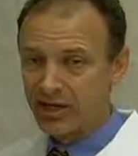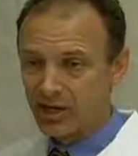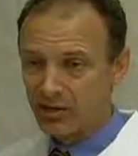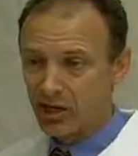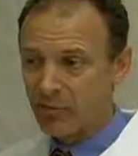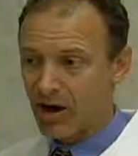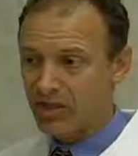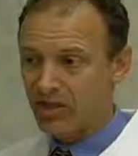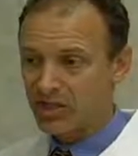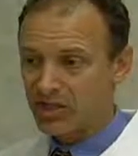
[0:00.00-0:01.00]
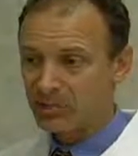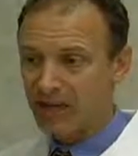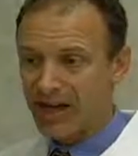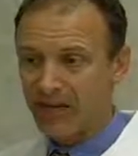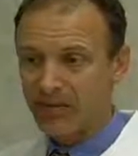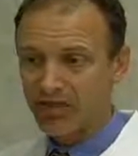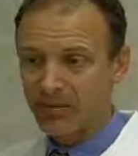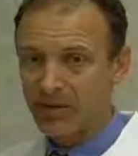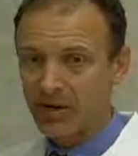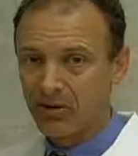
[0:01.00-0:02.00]
certain compartment, which is bound by
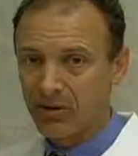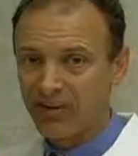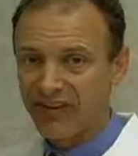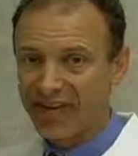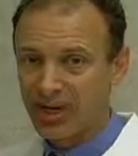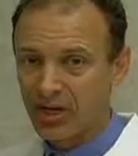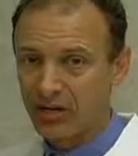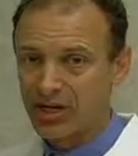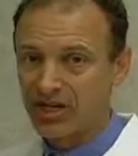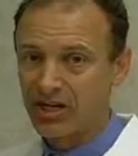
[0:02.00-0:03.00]
something called the fascia. That's